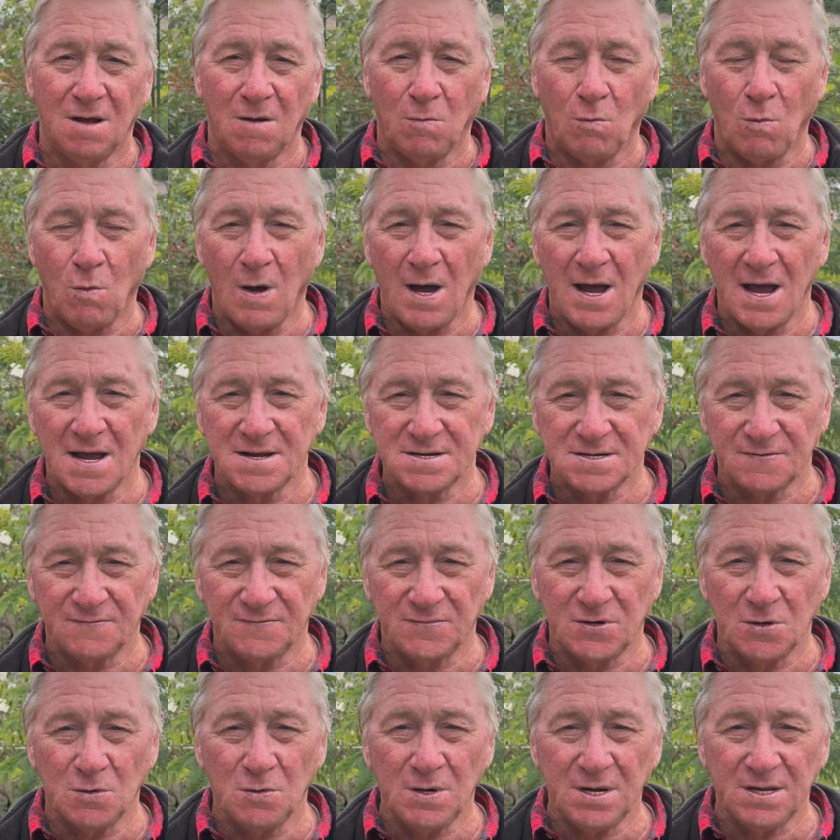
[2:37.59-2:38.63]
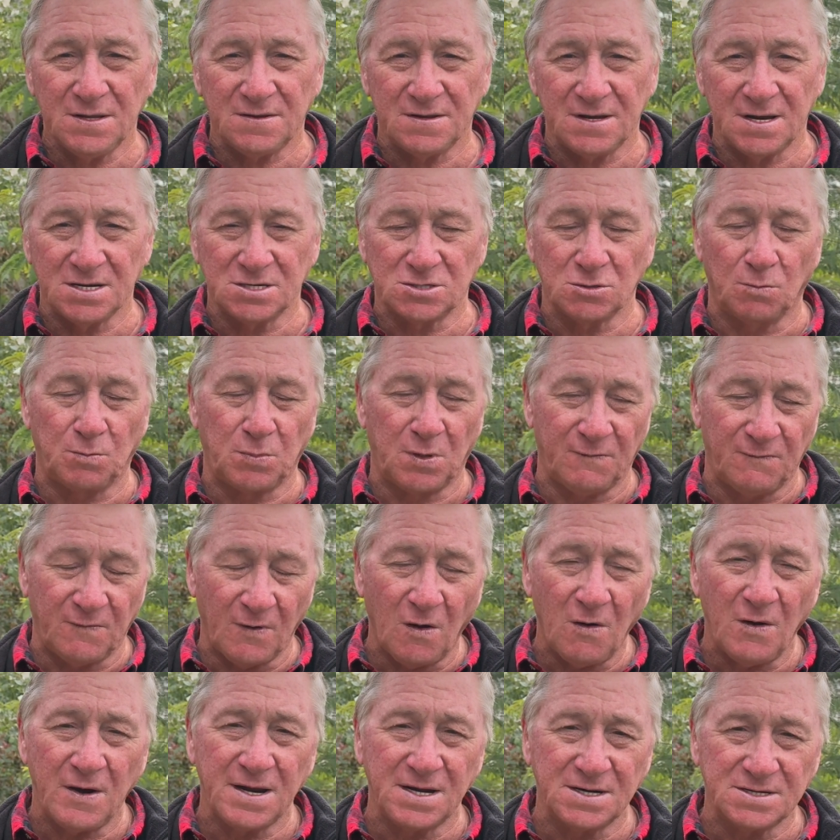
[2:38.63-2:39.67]
ways of doing things or
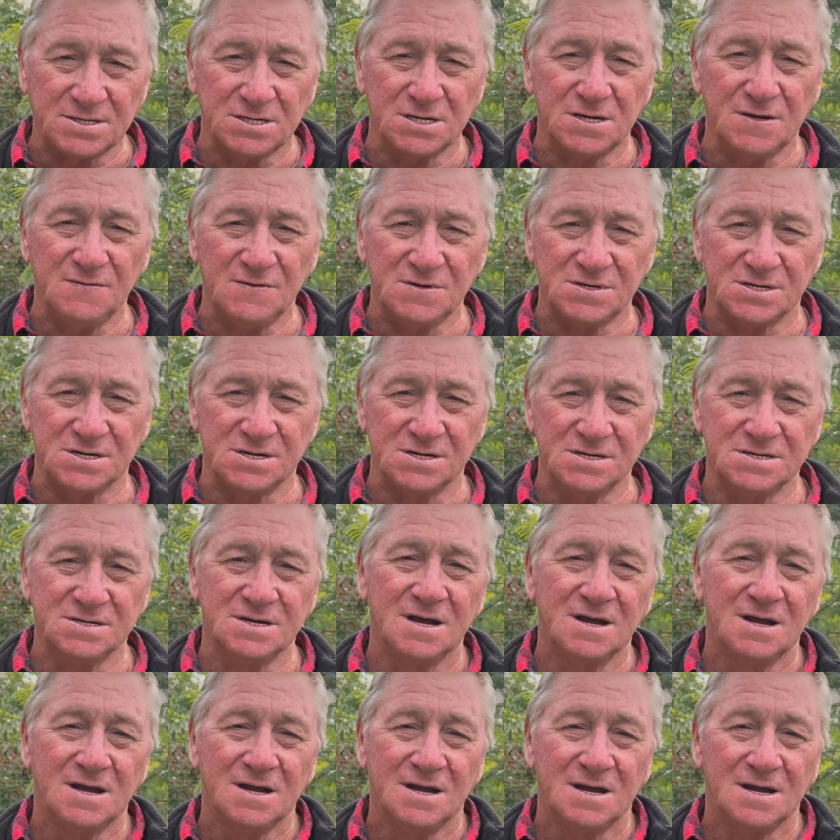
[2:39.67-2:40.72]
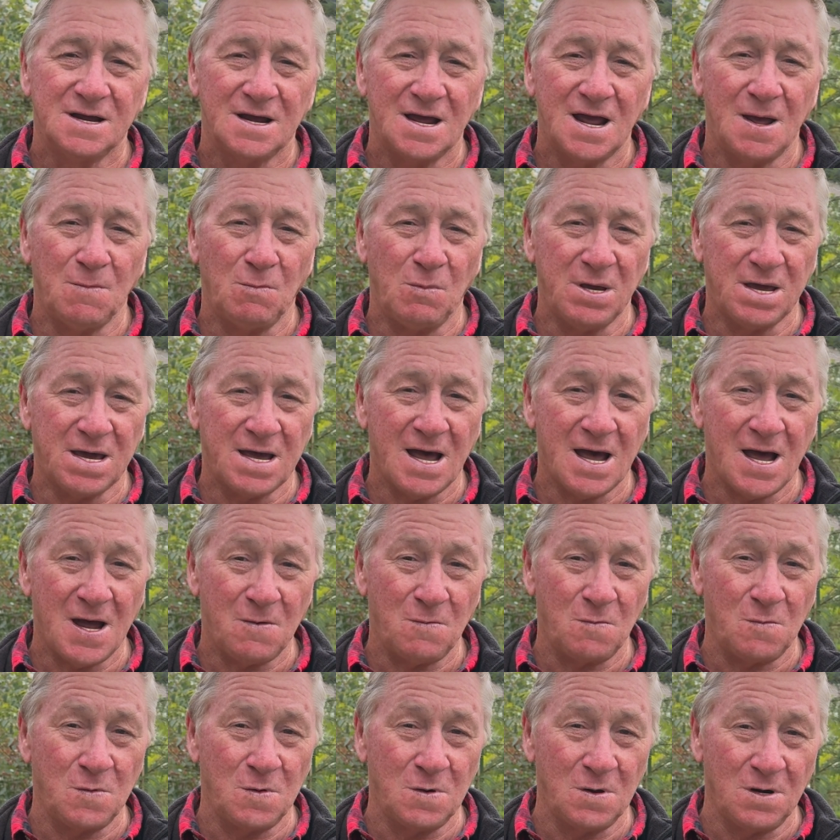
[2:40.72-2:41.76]
providing services, and we can't
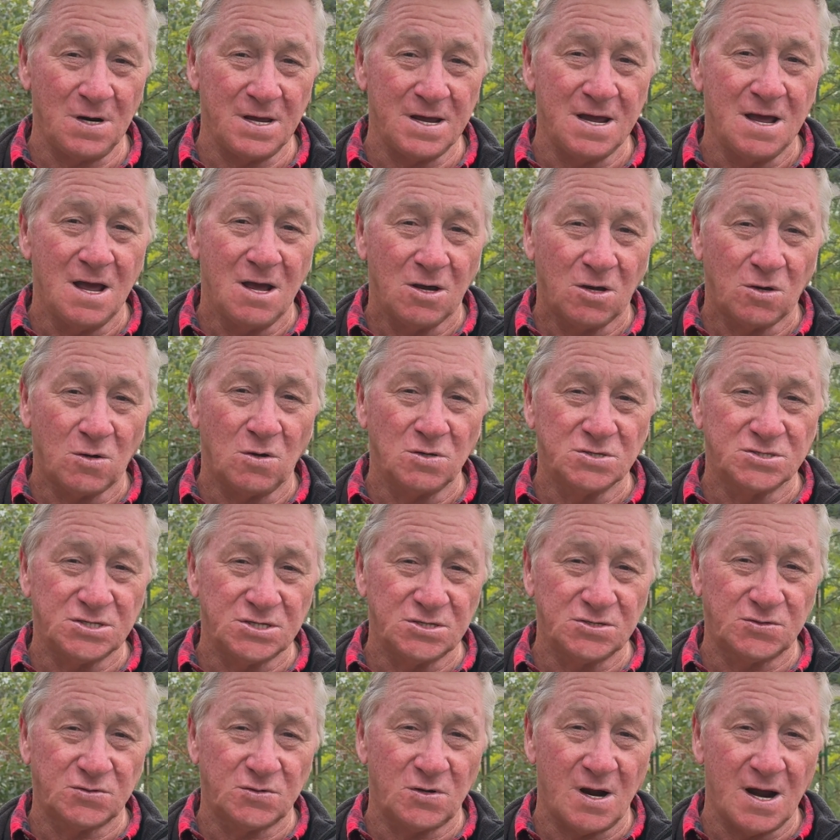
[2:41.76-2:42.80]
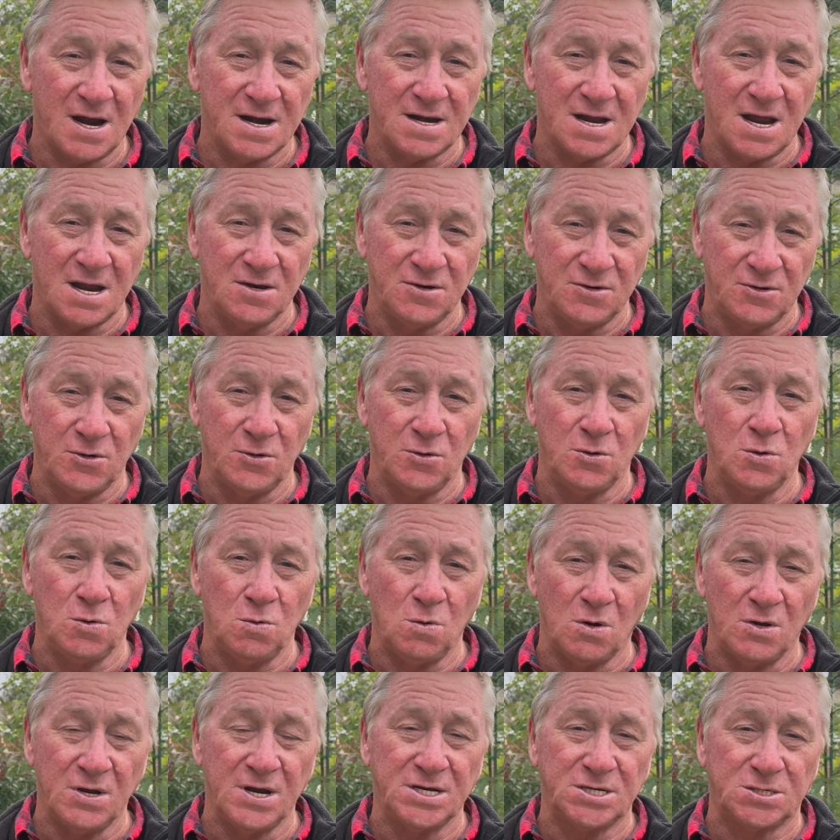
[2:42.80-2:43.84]
really concentrate and do
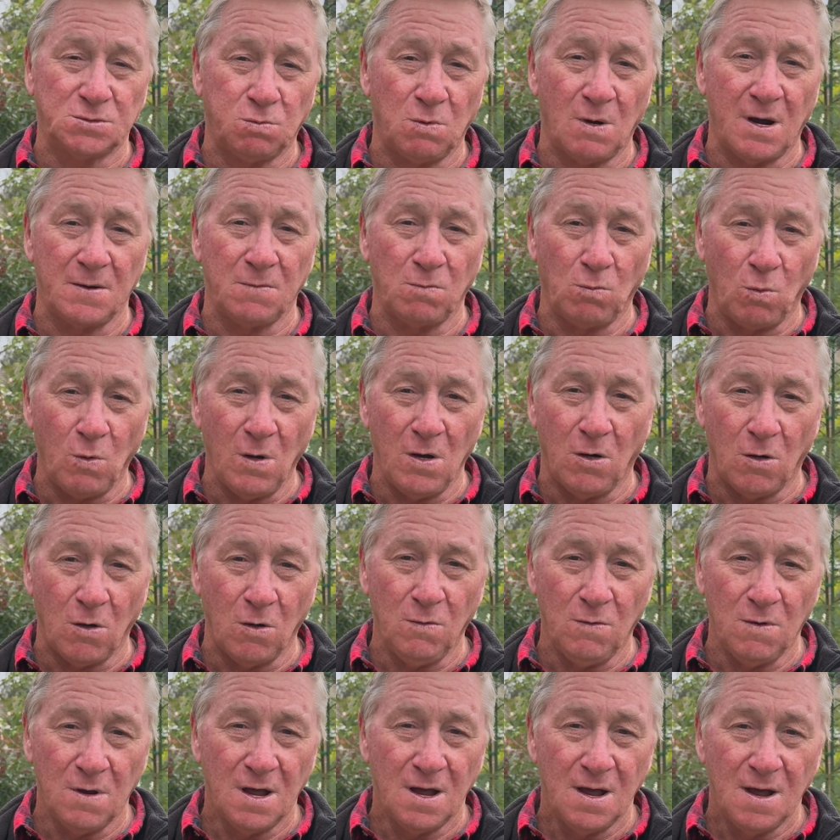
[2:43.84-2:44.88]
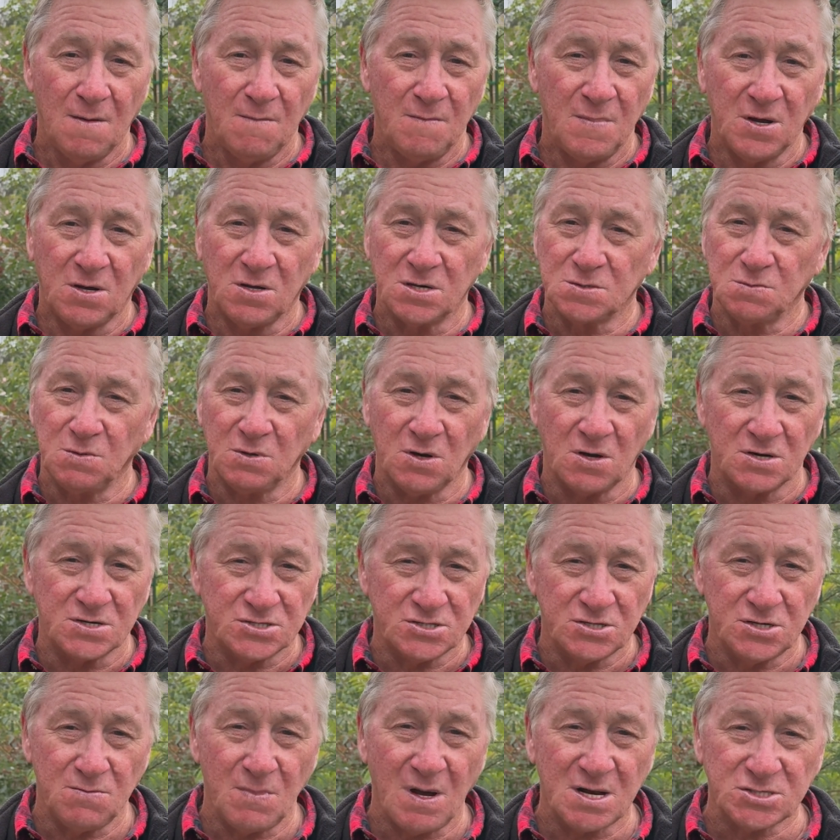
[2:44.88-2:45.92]
each one well because we've got
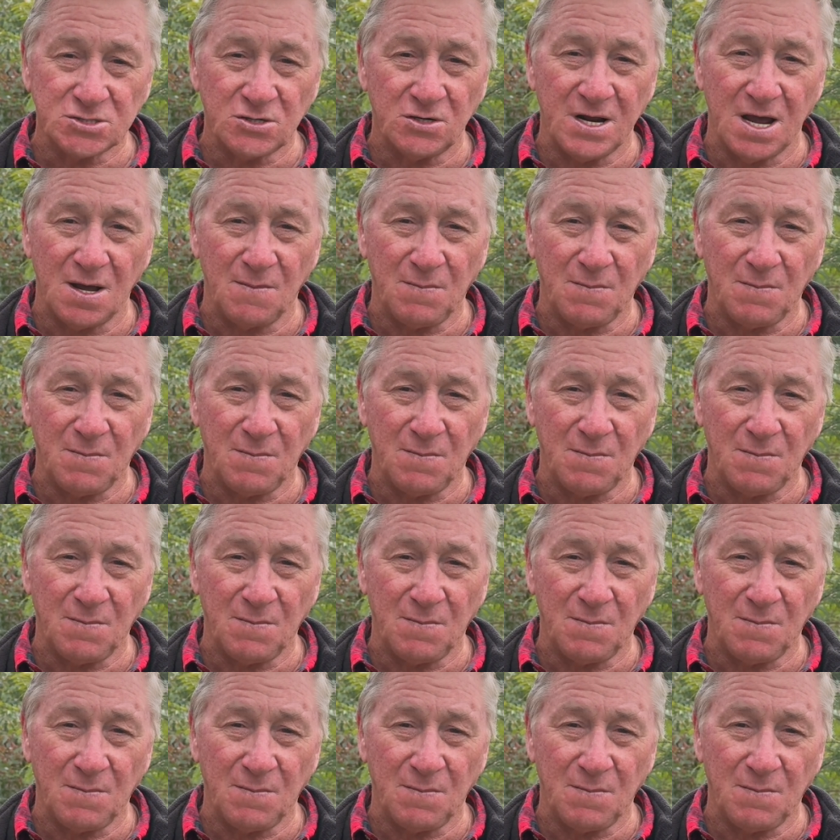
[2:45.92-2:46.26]
too much on our